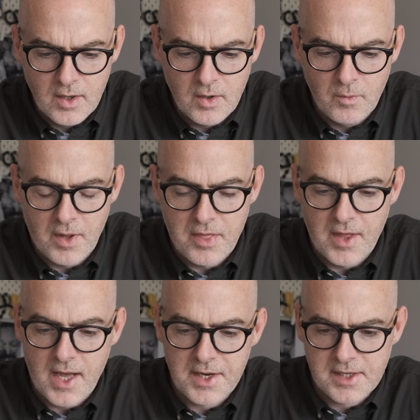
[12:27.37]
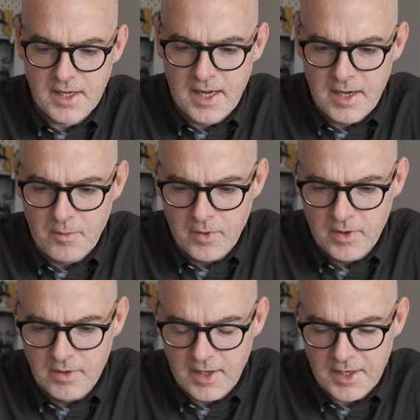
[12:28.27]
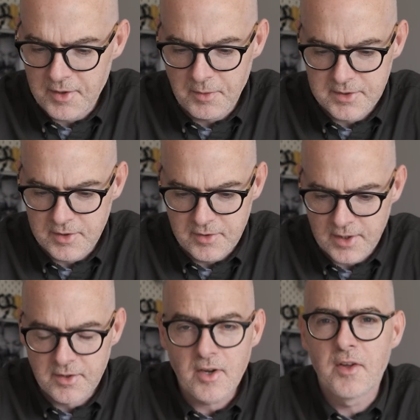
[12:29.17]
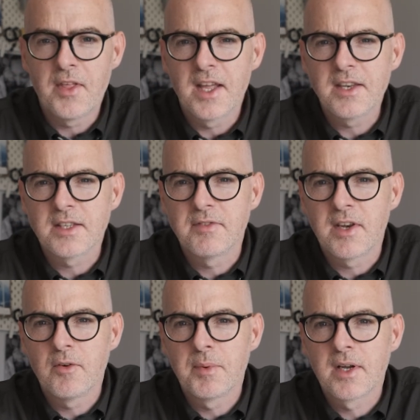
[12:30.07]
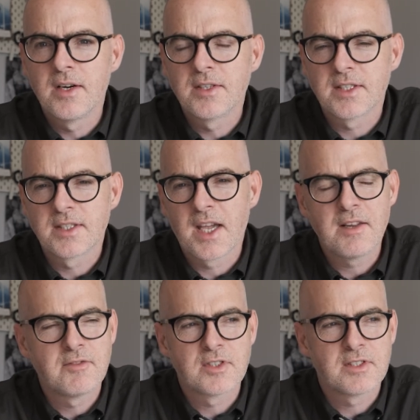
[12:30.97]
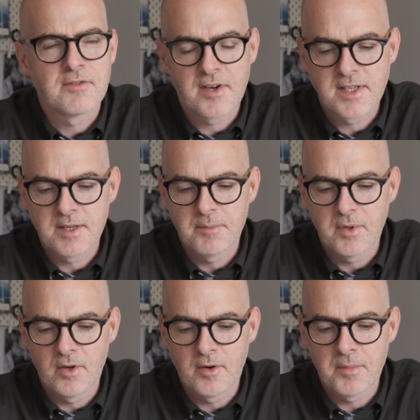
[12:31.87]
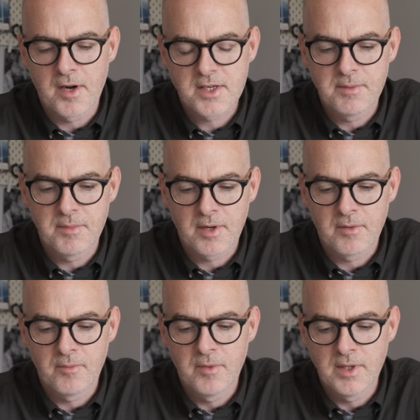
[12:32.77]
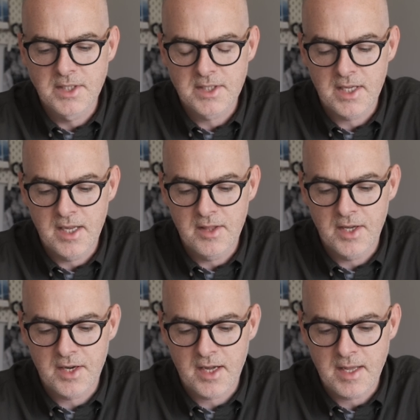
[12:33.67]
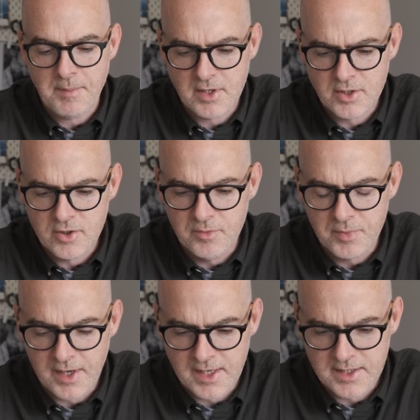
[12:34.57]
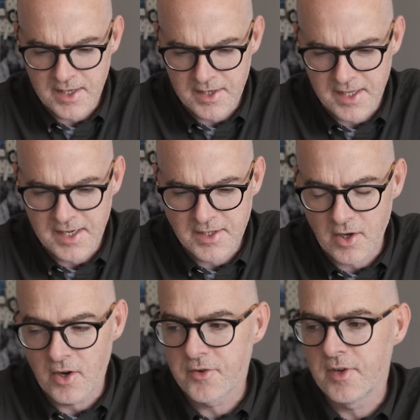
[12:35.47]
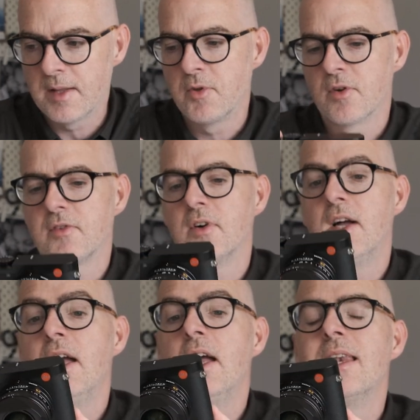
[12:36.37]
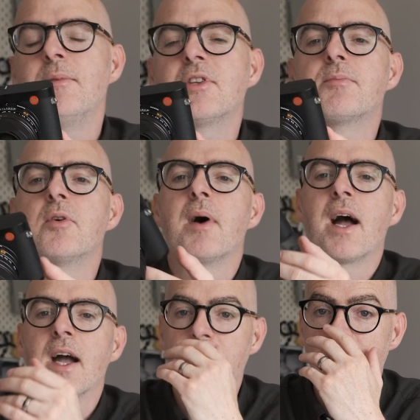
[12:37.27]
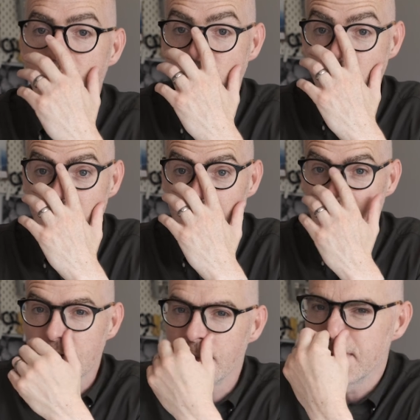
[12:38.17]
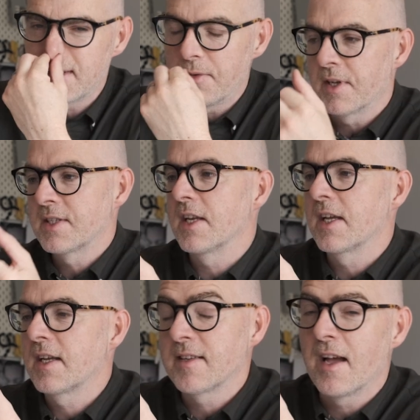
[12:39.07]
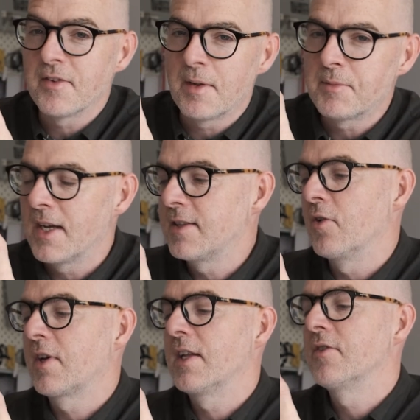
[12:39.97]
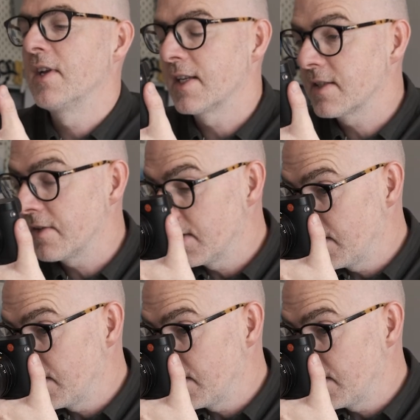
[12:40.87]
with that, I don't know what to do. I don't know how to end this video because it's kind of just a very simple unboxing, but I will say that I am super excited. It is utterly beautiful. Let me just put my eye to the viewfinder and we'll see what it's like because I haven't time to look into it. Let's see.